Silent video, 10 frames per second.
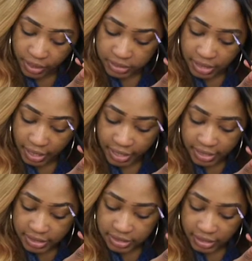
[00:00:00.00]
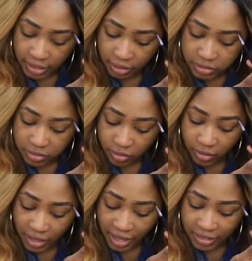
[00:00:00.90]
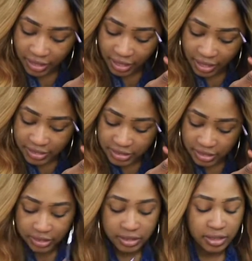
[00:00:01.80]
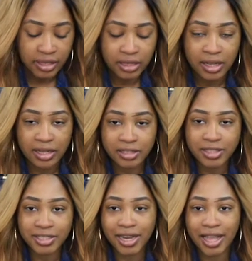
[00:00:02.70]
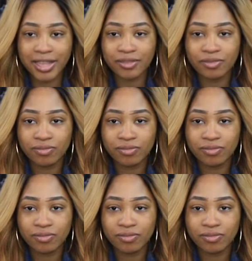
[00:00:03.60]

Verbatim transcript: back to like edit it I'll start analysing and just like